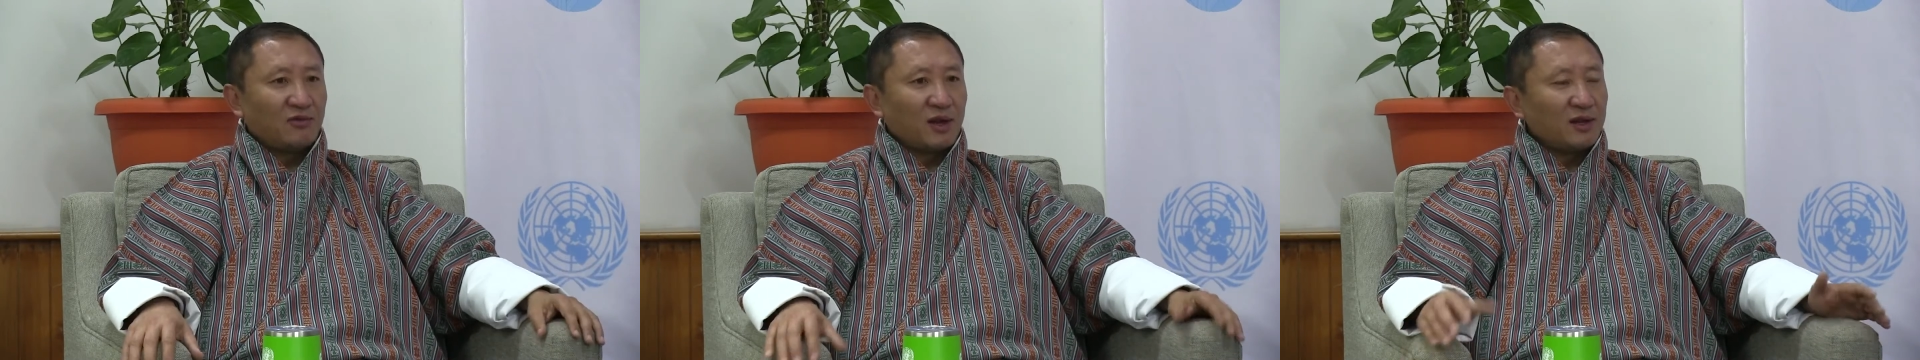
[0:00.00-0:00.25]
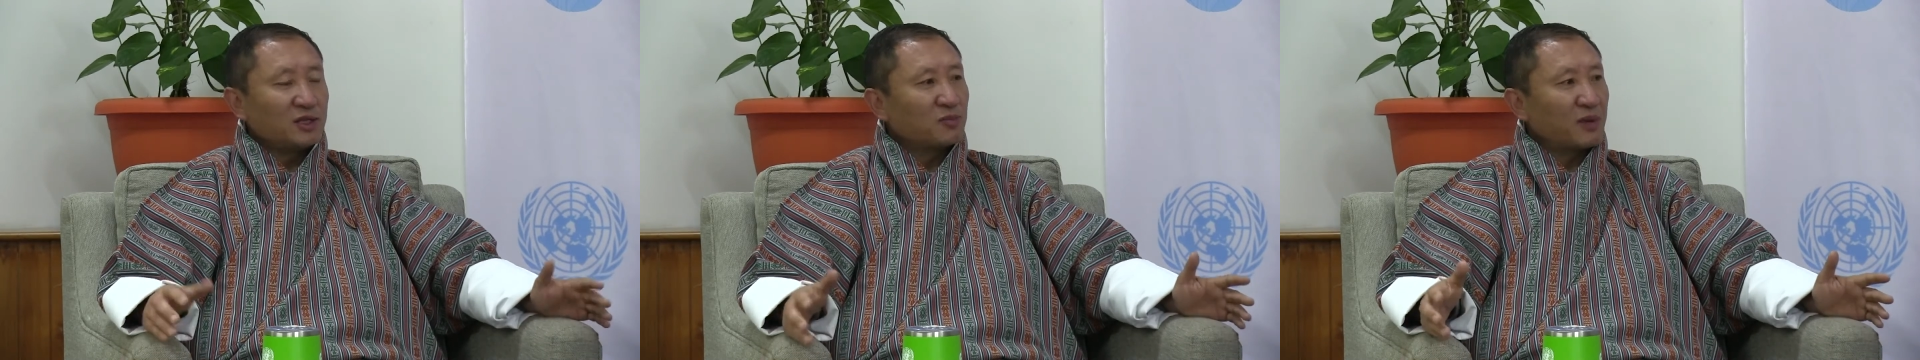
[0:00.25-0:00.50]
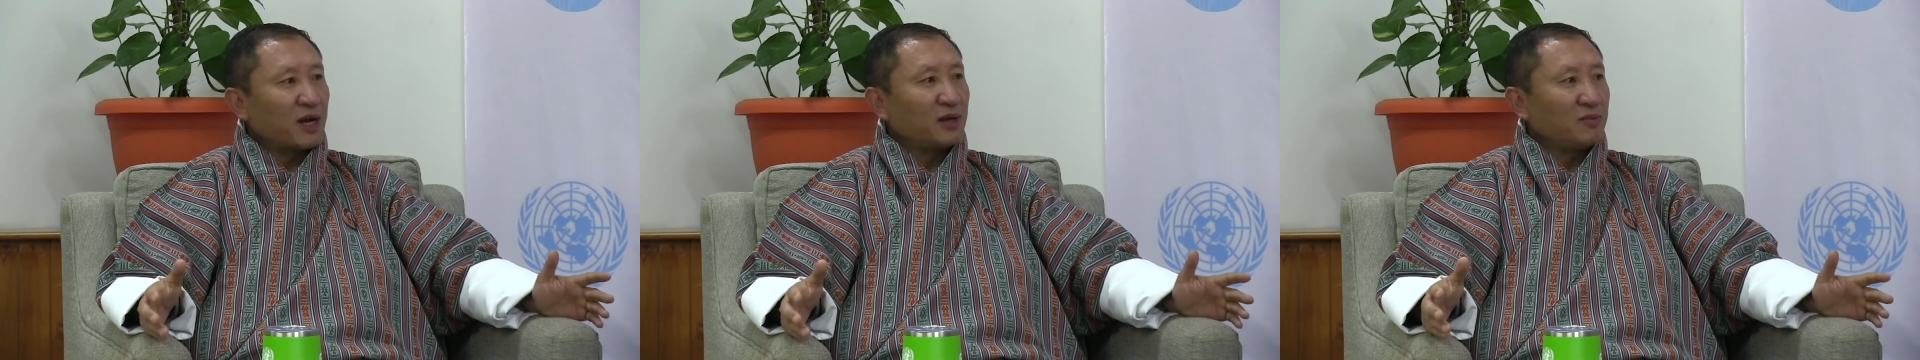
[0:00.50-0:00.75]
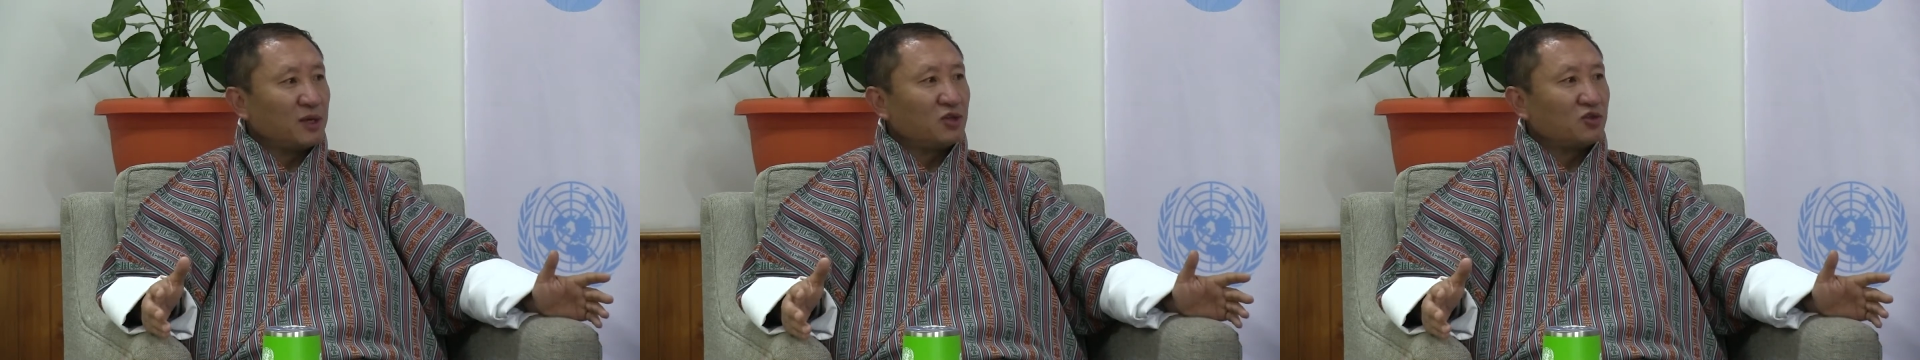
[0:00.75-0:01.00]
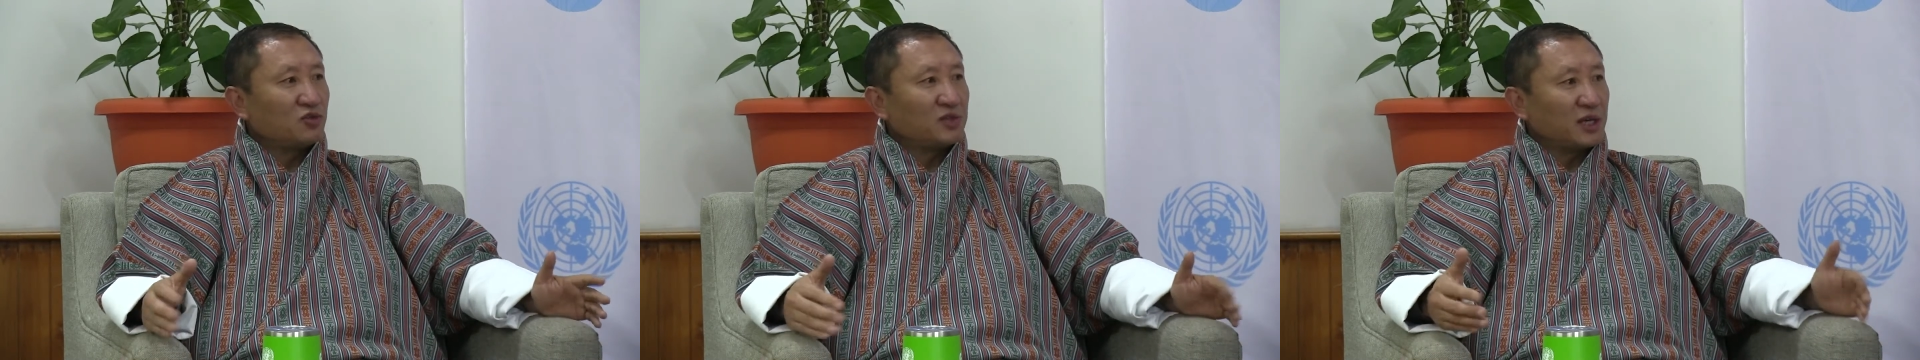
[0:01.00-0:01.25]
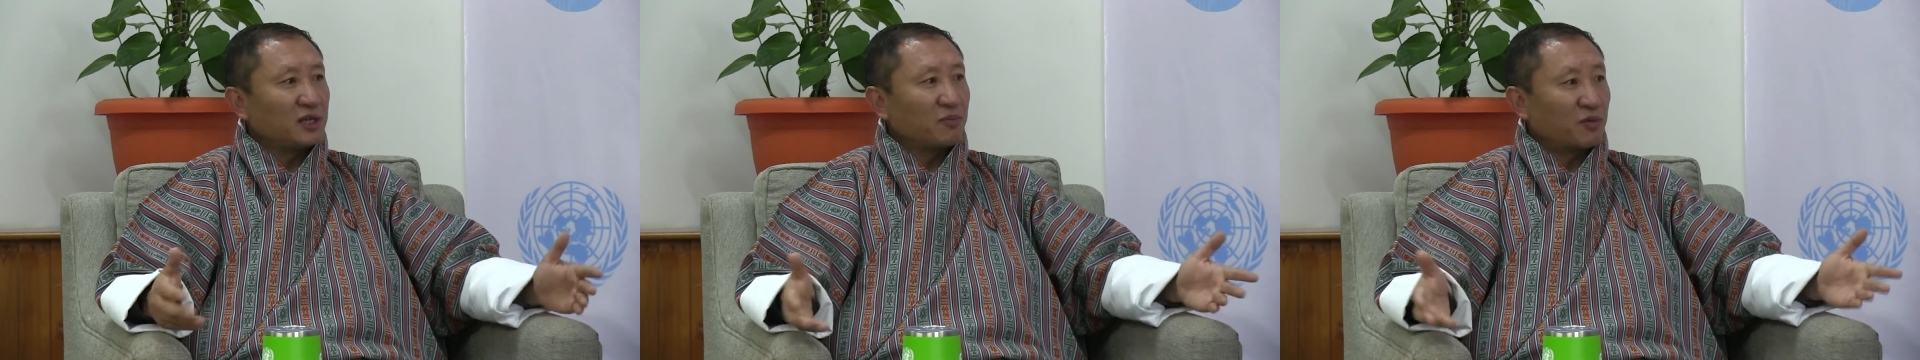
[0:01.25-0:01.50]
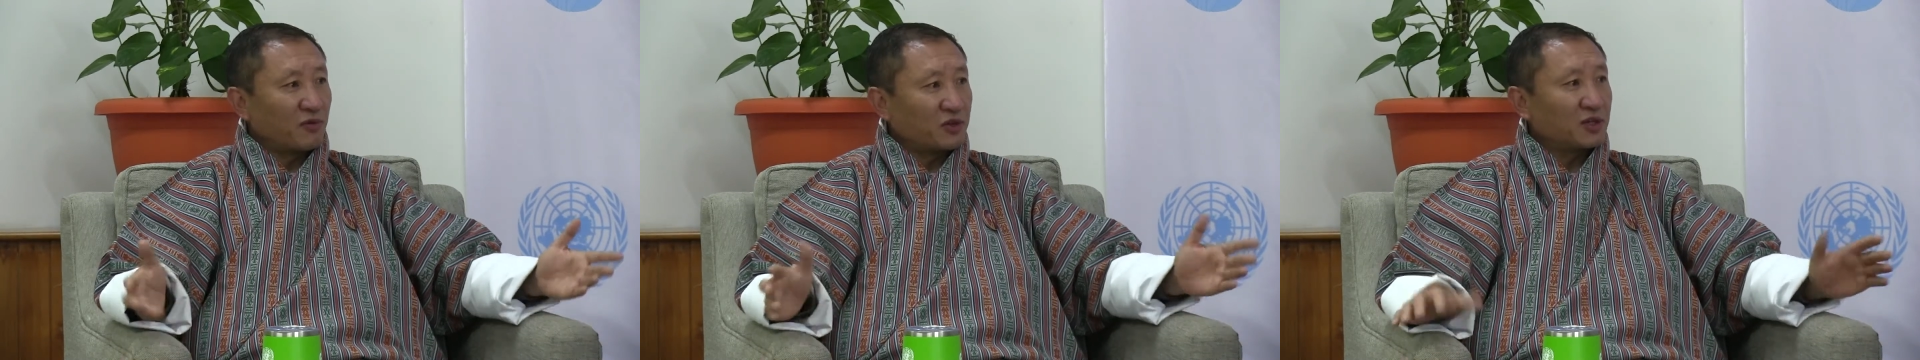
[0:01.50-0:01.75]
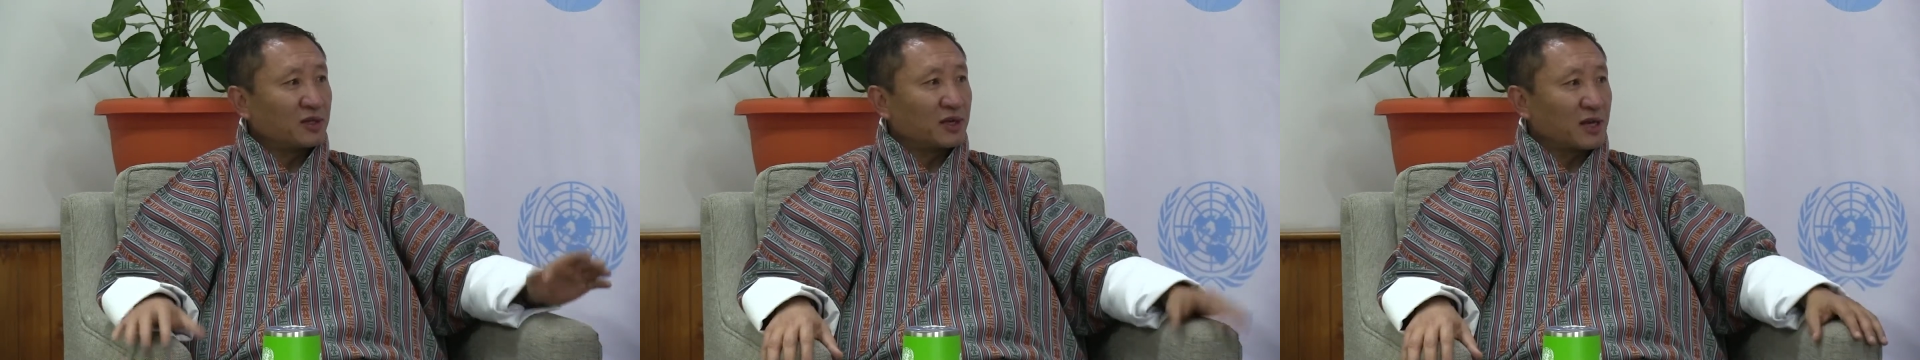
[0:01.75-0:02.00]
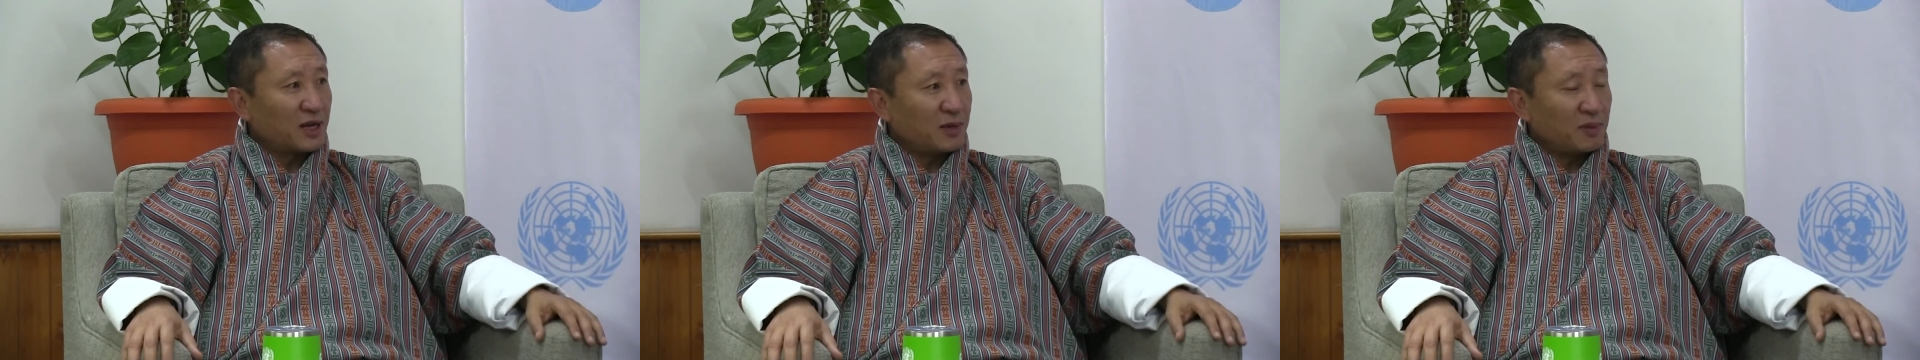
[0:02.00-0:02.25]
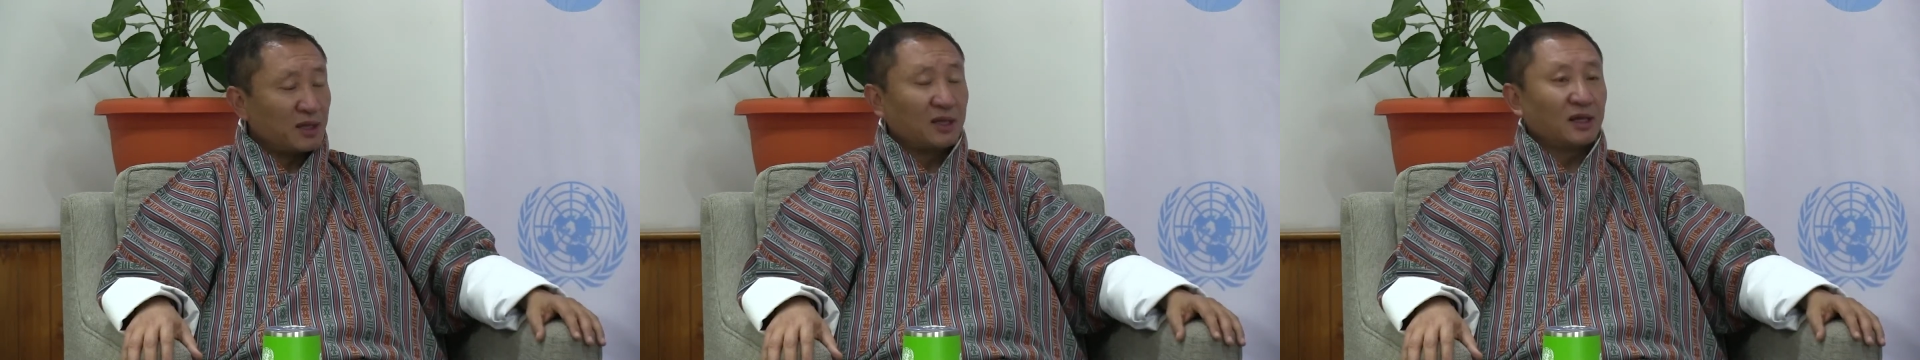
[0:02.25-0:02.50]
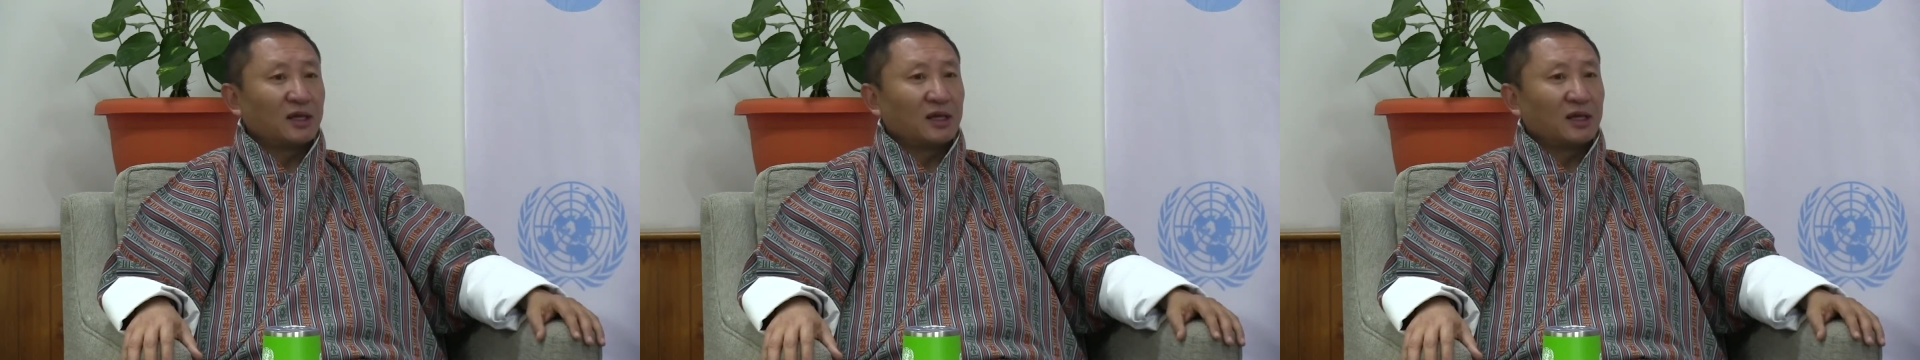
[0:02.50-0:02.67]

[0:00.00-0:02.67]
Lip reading: really inspired me to take the profession that I am in.